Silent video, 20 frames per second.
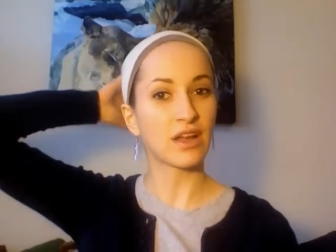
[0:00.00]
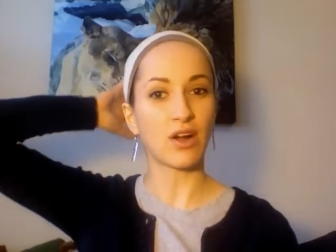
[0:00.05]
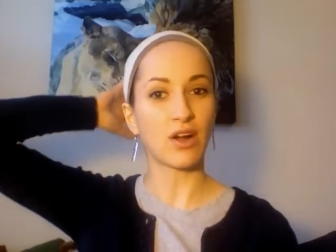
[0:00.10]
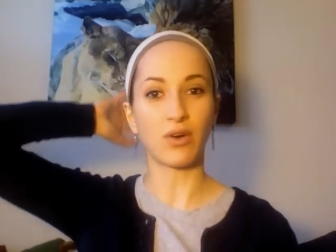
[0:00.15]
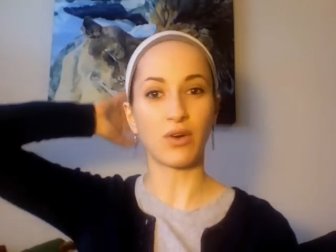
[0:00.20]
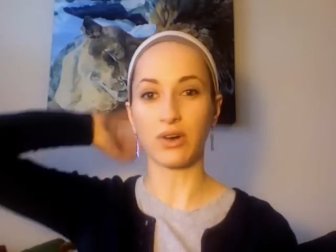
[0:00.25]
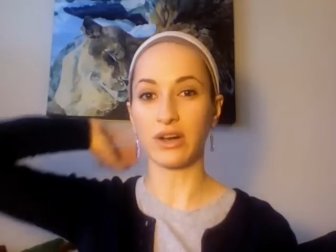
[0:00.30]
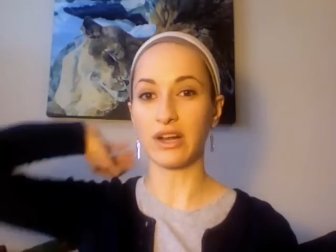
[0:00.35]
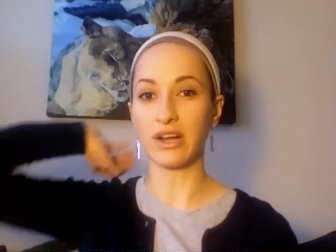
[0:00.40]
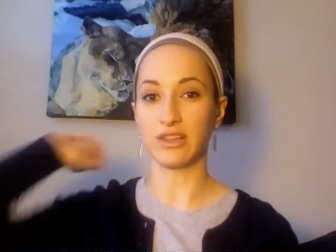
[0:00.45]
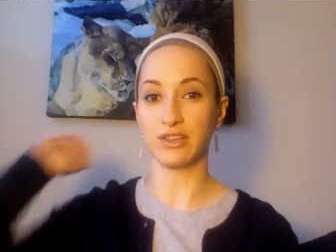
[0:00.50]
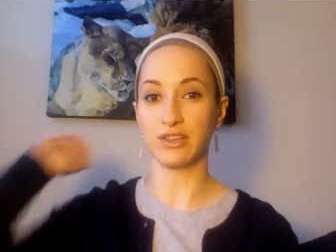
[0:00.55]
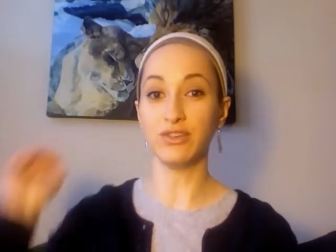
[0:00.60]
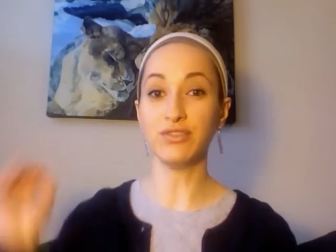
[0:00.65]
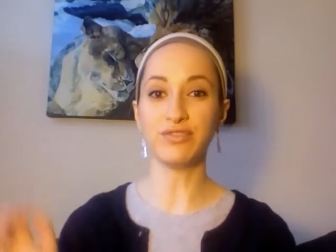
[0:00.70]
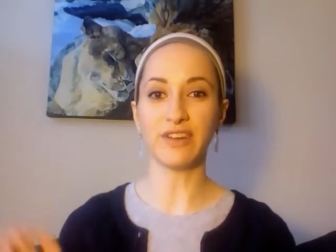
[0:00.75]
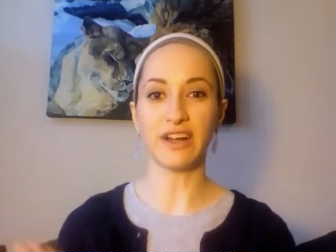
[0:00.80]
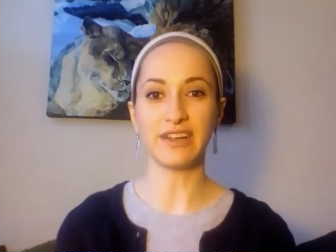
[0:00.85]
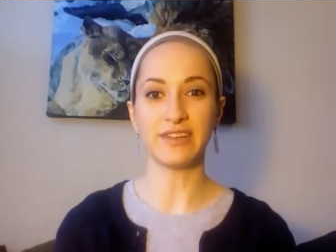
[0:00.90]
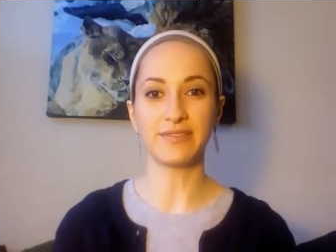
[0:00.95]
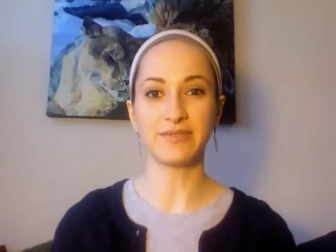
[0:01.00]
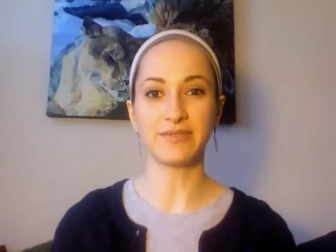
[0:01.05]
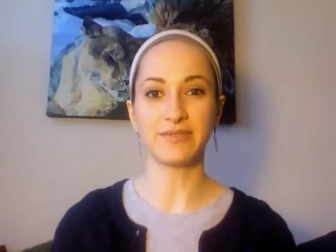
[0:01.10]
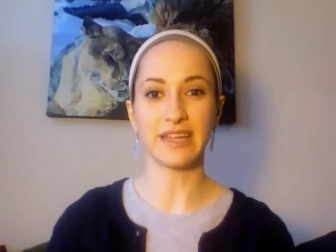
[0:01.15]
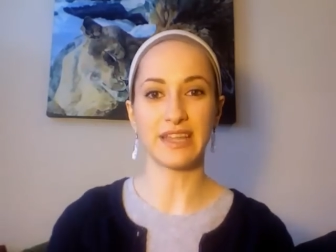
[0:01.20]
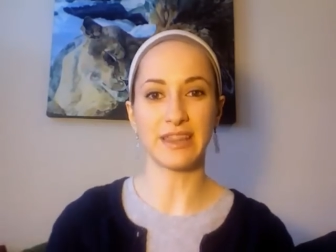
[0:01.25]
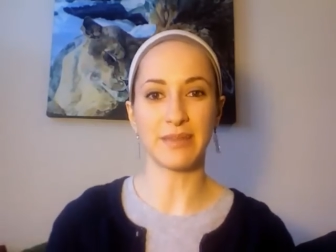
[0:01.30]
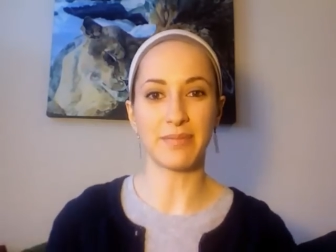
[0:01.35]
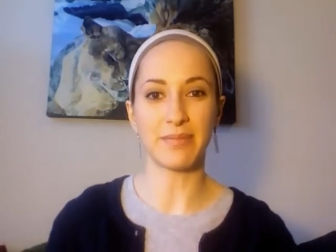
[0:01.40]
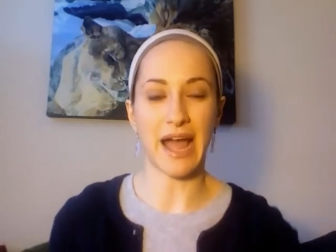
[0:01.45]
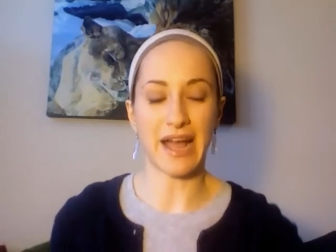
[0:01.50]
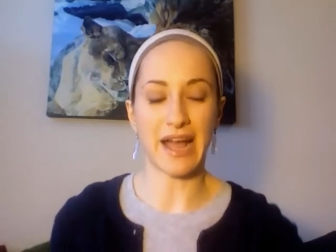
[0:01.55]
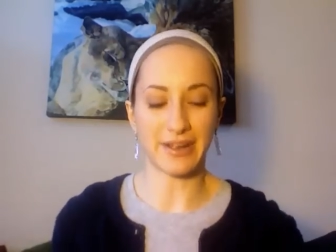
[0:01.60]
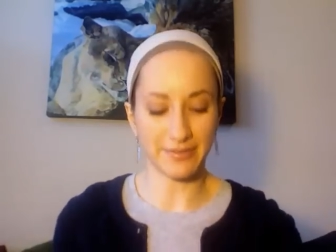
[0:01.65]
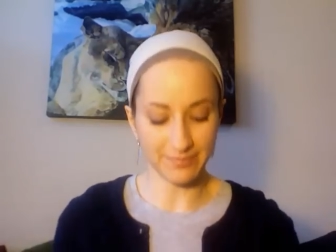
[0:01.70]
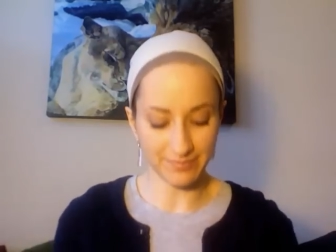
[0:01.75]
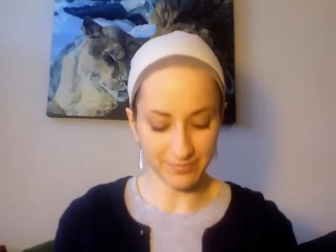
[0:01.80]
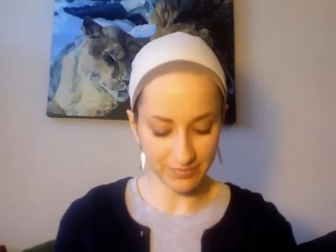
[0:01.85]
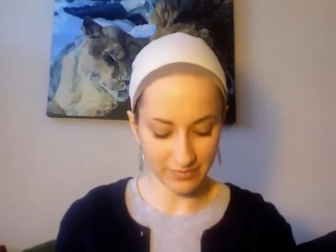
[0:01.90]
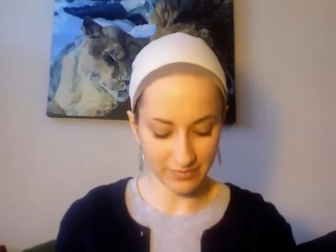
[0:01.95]
or a loofah in the back.
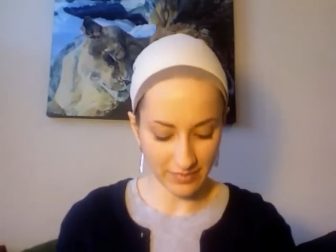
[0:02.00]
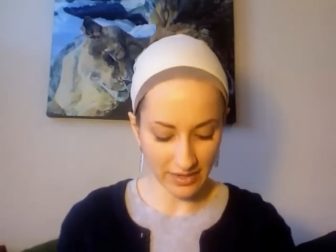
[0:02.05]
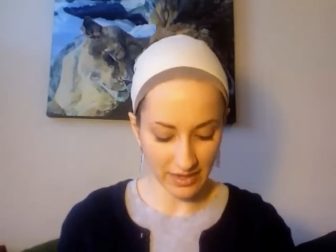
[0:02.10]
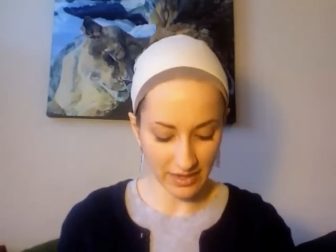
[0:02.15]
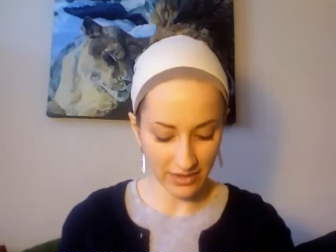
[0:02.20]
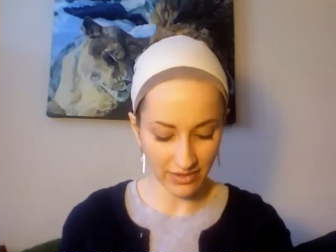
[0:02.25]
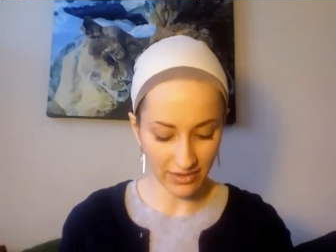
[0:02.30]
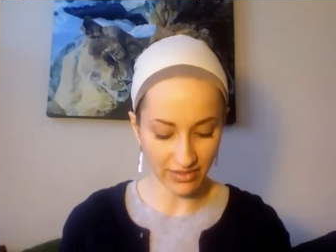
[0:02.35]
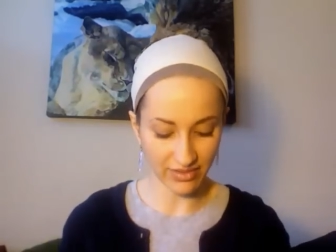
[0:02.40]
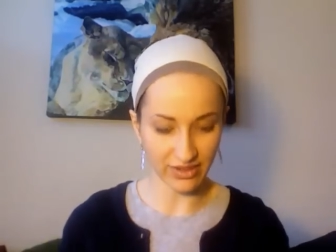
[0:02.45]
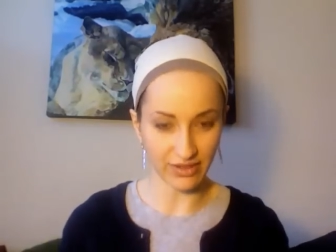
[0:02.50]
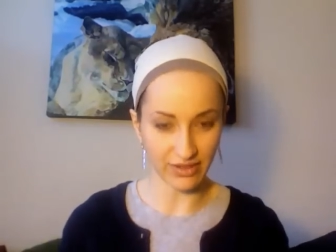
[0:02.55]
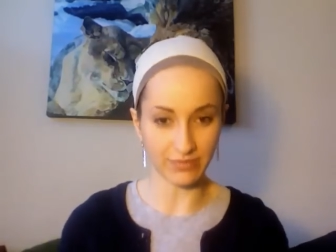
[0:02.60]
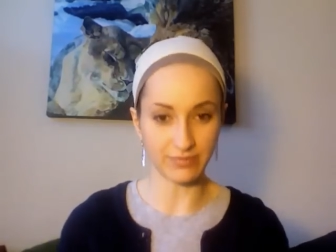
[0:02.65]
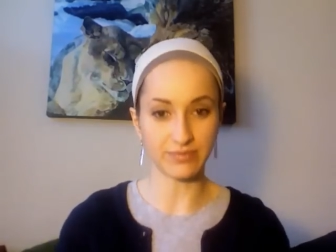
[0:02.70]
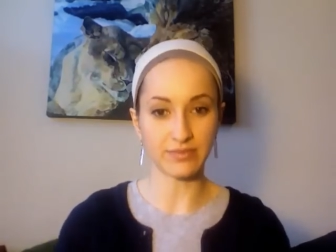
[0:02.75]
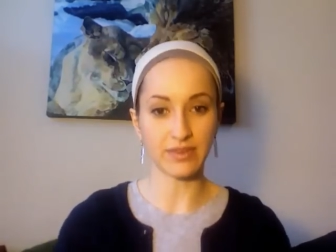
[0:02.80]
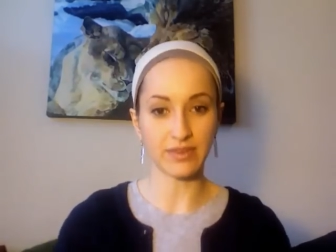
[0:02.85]
So